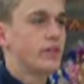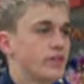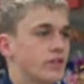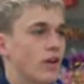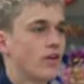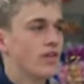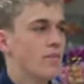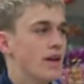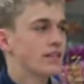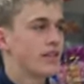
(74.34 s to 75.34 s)
It's just like the
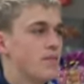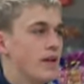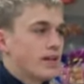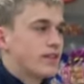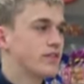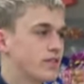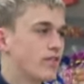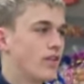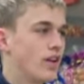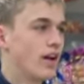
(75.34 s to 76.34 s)
mess they make and
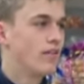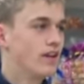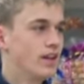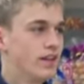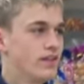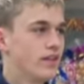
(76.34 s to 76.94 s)
stuff like that, really.